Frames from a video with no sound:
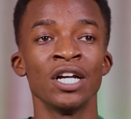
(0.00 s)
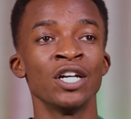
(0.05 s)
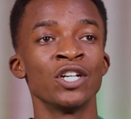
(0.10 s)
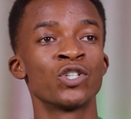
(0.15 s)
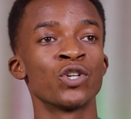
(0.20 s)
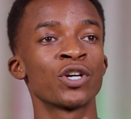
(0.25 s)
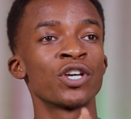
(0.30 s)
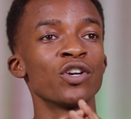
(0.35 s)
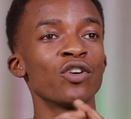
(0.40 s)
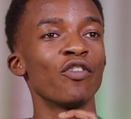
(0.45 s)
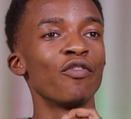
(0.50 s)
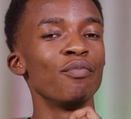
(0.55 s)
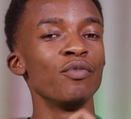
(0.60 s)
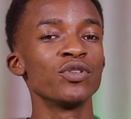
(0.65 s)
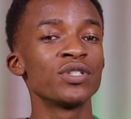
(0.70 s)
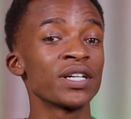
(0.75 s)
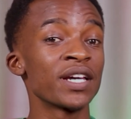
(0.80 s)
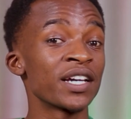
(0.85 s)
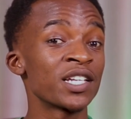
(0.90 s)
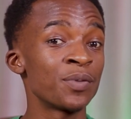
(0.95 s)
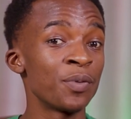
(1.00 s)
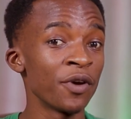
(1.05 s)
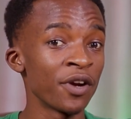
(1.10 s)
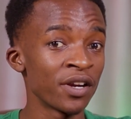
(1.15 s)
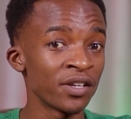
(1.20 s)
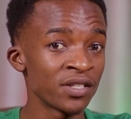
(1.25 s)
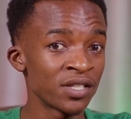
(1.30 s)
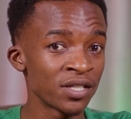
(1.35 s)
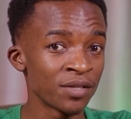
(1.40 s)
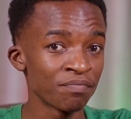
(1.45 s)
Talking of music
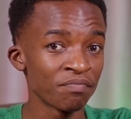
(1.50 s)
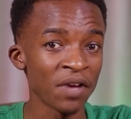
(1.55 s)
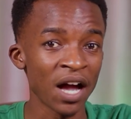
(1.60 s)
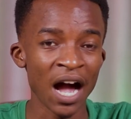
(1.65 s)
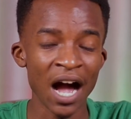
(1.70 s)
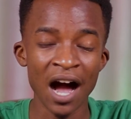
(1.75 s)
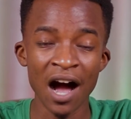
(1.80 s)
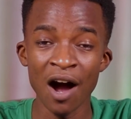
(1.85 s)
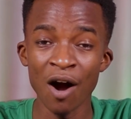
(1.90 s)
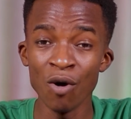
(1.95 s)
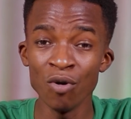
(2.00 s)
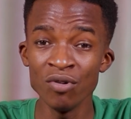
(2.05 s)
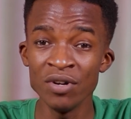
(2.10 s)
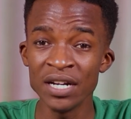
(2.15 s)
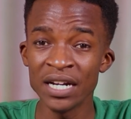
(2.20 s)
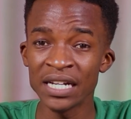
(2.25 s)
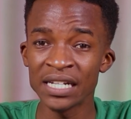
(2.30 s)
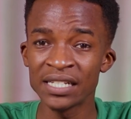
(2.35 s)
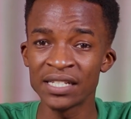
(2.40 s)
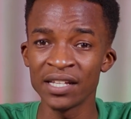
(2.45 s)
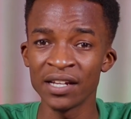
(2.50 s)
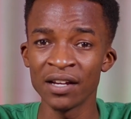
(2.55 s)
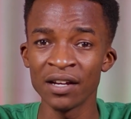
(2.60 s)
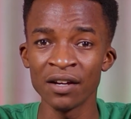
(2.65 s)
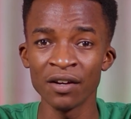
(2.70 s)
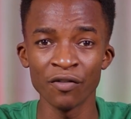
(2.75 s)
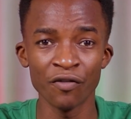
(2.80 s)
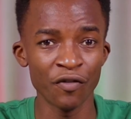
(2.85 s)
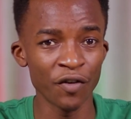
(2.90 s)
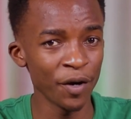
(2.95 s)
experience, how does
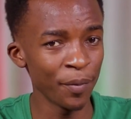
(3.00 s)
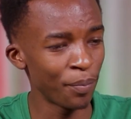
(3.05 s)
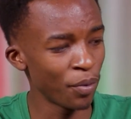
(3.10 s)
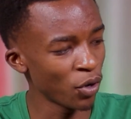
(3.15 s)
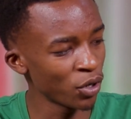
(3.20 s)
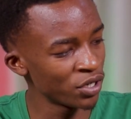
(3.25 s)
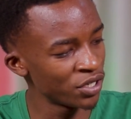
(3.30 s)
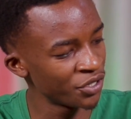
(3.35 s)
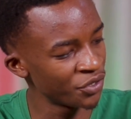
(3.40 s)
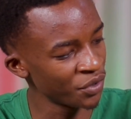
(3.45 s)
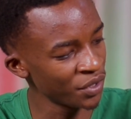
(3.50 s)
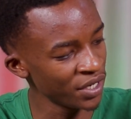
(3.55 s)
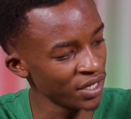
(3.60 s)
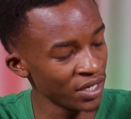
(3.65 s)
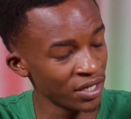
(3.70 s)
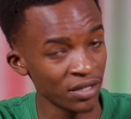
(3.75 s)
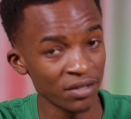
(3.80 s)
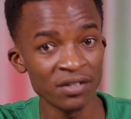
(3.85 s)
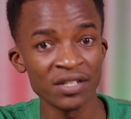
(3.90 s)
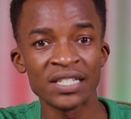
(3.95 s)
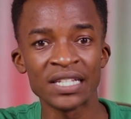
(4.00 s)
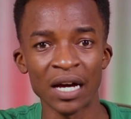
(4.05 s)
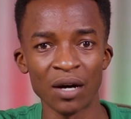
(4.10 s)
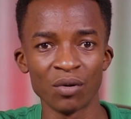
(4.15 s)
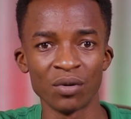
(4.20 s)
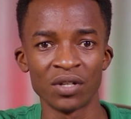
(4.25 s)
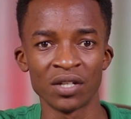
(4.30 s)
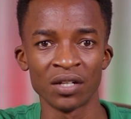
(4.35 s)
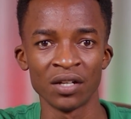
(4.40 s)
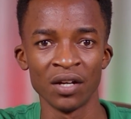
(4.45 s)
the FreePod 3
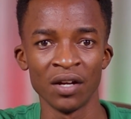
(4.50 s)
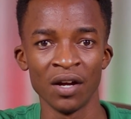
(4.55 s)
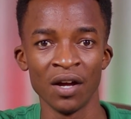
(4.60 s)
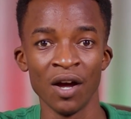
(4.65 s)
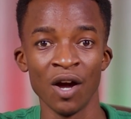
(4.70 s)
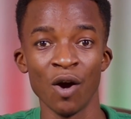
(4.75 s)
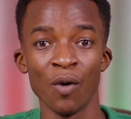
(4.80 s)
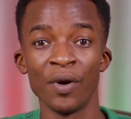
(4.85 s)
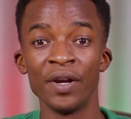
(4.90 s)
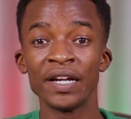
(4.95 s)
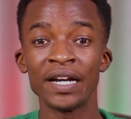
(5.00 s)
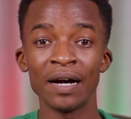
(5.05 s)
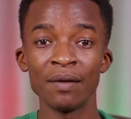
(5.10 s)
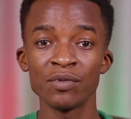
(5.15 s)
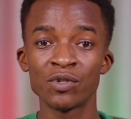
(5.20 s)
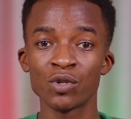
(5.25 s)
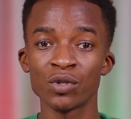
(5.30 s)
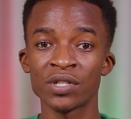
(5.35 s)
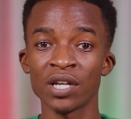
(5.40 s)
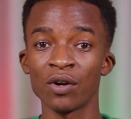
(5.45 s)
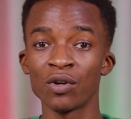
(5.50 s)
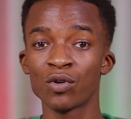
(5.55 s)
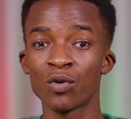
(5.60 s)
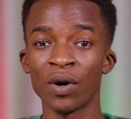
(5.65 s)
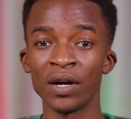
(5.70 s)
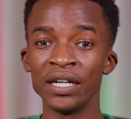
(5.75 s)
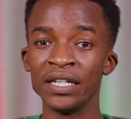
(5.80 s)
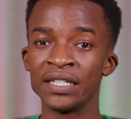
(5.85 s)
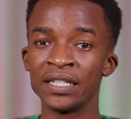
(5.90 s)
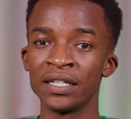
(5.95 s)
sound? When it comes to sound
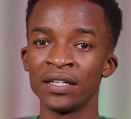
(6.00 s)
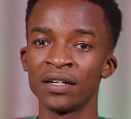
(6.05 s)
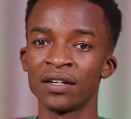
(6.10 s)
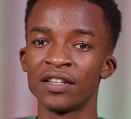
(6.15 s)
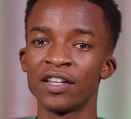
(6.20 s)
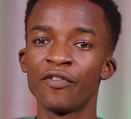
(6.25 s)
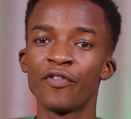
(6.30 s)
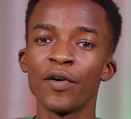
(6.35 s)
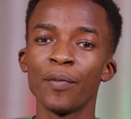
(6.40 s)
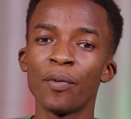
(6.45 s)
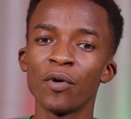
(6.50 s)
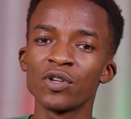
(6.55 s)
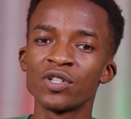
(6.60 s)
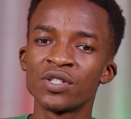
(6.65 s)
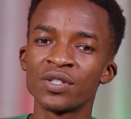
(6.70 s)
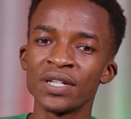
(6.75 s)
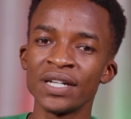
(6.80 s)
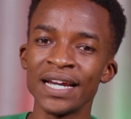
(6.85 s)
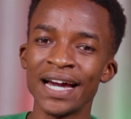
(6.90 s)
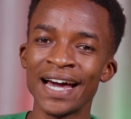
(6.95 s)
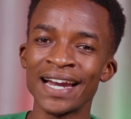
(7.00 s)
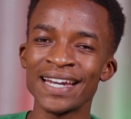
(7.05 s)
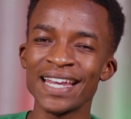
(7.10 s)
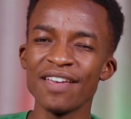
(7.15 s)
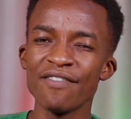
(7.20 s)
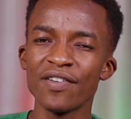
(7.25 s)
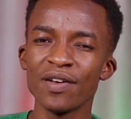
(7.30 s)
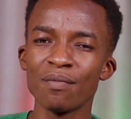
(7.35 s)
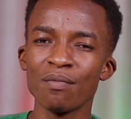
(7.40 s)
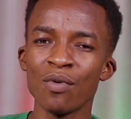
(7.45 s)
quality, the FreePods 3 are
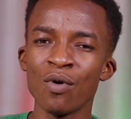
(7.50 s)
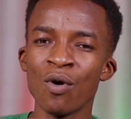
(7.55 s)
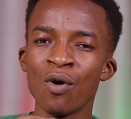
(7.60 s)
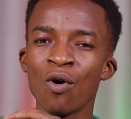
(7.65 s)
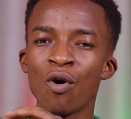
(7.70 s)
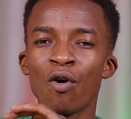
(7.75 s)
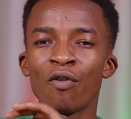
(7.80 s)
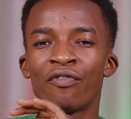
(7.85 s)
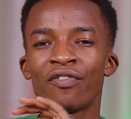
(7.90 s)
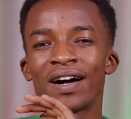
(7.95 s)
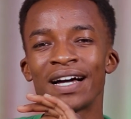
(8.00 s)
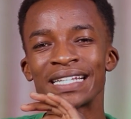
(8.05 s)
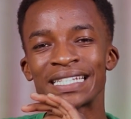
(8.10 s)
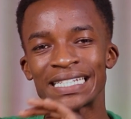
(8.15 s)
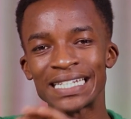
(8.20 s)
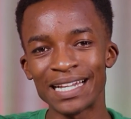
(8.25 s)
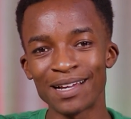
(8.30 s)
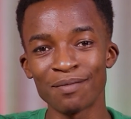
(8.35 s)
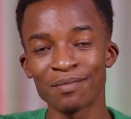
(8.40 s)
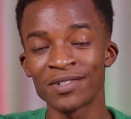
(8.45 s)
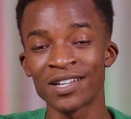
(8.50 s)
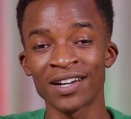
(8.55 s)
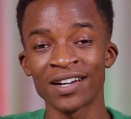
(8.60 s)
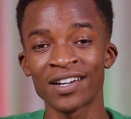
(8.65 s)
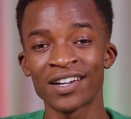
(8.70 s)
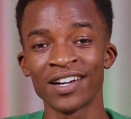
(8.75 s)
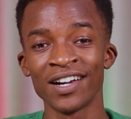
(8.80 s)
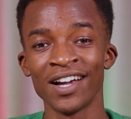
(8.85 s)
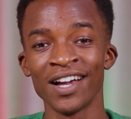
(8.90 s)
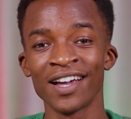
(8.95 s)
even more of a slam
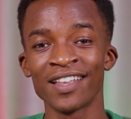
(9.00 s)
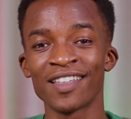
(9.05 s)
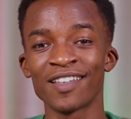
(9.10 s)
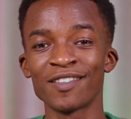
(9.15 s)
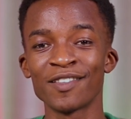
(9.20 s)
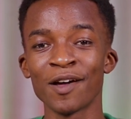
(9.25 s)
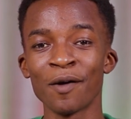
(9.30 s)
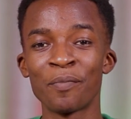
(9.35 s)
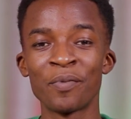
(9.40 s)
dunk than their